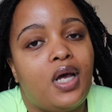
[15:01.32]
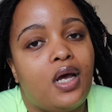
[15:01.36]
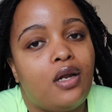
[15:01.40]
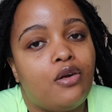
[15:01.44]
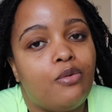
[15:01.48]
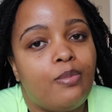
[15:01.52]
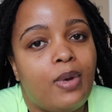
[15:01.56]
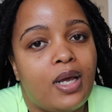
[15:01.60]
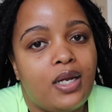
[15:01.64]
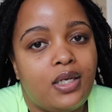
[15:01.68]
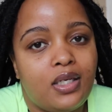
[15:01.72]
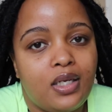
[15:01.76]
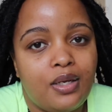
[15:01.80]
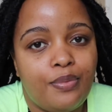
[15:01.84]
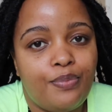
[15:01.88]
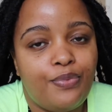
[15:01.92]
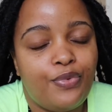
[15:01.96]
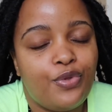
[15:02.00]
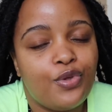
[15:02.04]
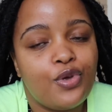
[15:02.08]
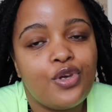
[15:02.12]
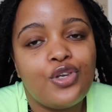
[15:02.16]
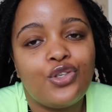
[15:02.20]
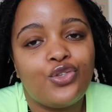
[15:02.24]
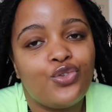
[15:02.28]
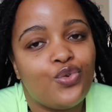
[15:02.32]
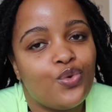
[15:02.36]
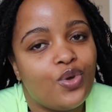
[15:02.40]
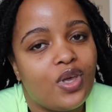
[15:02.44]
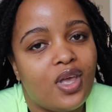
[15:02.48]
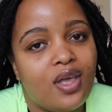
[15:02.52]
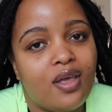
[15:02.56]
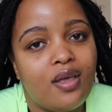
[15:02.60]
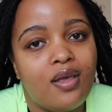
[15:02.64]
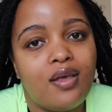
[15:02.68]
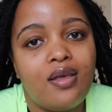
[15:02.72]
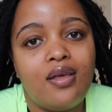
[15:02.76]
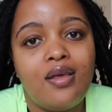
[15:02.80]
out of my depth. It's
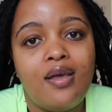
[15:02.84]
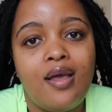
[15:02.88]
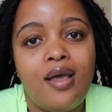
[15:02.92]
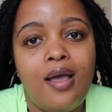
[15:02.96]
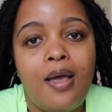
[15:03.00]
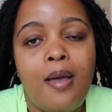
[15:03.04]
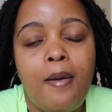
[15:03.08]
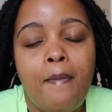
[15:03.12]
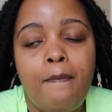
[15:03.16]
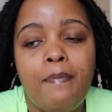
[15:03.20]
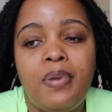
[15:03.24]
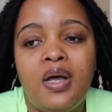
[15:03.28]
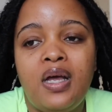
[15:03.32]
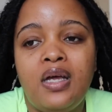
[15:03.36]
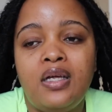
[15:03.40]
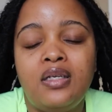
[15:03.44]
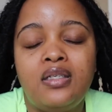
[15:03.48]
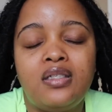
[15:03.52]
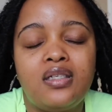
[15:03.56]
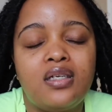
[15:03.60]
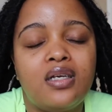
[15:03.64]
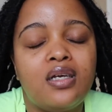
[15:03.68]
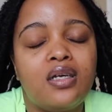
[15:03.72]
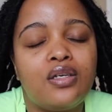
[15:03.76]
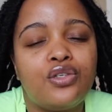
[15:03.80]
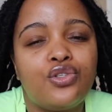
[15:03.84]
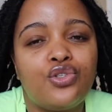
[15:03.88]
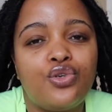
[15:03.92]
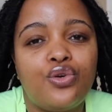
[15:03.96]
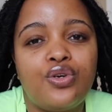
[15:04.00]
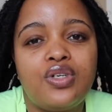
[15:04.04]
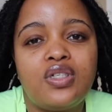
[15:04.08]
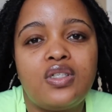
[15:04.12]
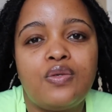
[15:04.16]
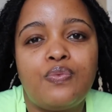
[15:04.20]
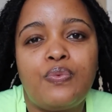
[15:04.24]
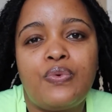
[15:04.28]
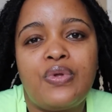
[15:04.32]
okay, but so
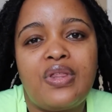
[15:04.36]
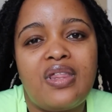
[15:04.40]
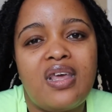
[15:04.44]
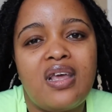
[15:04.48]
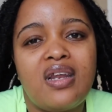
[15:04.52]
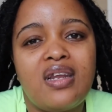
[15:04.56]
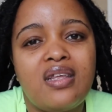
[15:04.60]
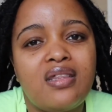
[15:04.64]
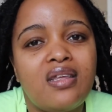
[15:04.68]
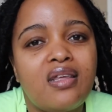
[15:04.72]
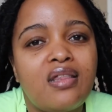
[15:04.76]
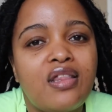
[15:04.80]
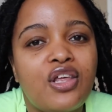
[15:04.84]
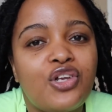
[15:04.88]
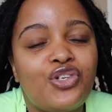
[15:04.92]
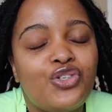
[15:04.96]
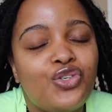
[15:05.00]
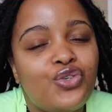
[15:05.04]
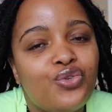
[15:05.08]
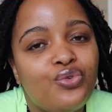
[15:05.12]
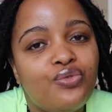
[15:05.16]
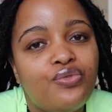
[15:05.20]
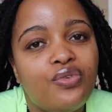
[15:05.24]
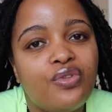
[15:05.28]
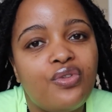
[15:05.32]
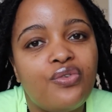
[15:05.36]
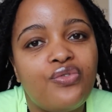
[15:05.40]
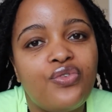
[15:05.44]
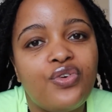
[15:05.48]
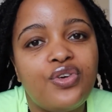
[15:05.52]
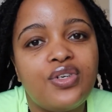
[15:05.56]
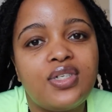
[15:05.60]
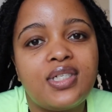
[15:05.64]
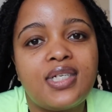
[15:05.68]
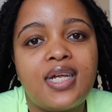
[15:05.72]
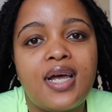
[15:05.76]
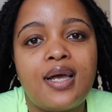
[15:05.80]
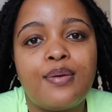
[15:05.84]
is it with anything that you do for the
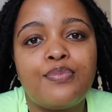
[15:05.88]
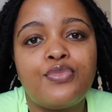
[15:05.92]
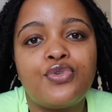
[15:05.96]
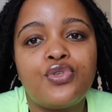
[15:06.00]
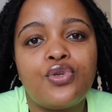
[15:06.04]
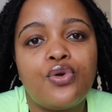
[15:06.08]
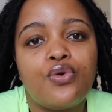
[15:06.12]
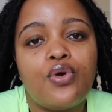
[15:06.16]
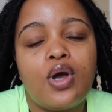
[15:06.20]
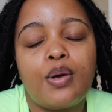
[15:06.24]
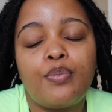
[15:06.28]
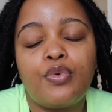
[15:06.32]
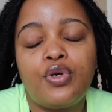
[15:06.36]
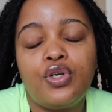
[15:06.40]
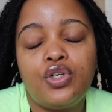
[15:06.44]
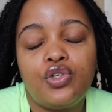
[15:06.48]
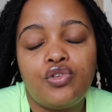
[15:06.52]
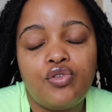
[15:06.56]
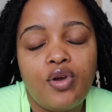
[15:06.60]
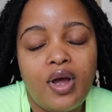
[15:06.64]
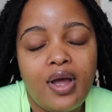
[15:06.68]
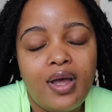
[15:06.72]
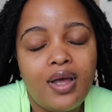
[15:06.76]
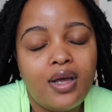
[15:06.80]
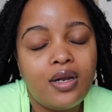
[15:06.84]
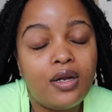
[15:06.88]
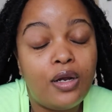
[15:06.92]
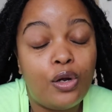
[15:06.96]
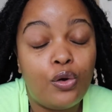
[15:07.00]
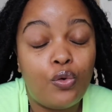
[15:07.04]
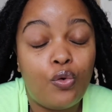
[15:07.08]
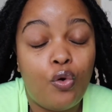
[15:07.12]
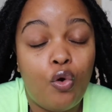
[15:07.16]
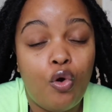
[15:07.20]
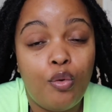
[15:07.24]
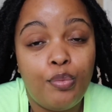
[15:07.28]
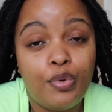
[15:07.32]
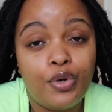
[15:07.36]
first time. So I'm going to try and
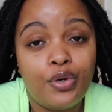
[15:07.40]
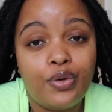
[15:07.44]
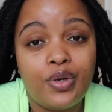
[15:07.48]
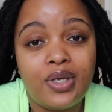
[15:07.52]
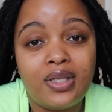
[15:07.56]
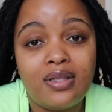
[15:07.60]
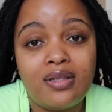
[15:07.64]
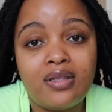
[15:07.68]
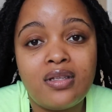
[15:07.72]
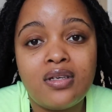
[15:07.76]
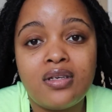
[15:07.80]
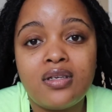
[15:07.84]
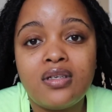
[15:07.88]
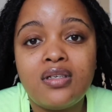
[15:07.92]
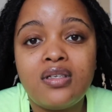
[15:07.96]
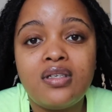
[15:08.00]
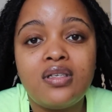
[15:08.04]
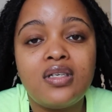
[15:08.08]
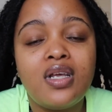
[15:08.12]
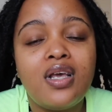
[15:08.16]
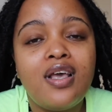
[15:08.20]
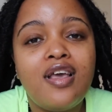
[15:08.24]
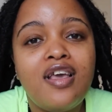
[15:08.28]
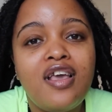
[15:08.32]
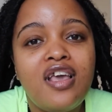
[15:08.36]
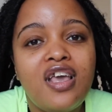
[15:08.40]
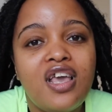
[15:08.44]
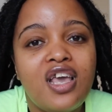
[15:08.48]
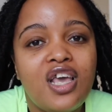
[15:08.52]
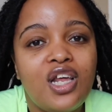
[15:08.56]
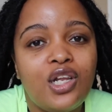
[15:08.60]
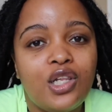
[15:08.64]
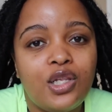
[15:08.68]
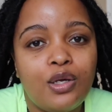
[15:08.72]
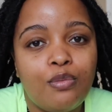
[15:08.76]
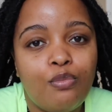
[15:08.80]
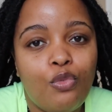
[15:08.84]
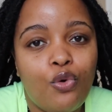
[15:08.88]
incorporate this
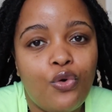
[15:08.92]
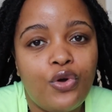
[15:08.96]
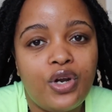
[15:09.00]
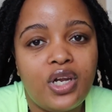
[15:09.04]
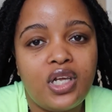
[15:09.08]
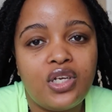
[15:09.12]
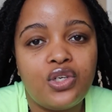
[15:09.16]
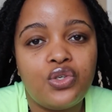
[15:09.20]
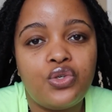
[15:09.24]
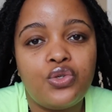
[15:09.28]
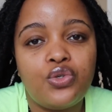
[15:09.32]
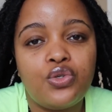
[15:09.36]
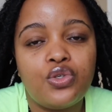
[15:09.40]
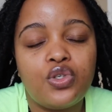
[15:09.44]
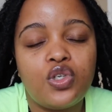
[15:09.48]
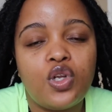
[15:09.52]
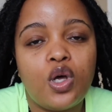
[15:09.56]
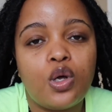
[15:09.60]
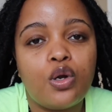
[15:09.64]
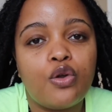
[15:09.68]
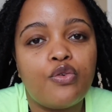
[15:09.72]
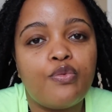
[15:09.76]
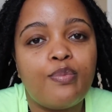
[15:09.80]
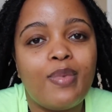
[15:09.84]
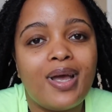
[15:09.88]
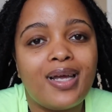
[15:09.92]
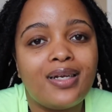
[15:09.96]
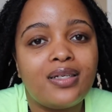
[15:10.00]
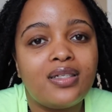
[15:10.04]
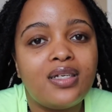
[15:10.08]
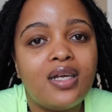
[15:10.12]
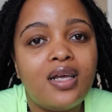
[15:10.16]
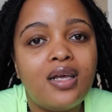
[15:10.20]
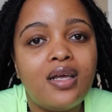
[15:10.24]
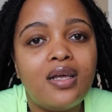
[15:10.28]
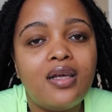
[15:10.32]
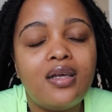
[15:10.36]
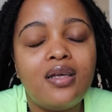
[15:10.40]
in the mornings to start off my
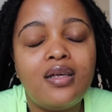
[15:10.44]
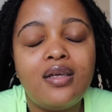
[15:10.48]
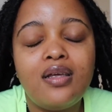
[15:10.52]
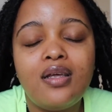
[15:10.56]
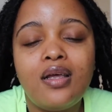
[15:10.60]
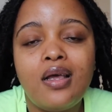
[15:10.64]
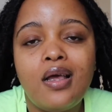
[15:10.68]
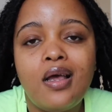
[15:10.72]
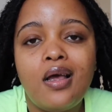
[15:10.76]
day.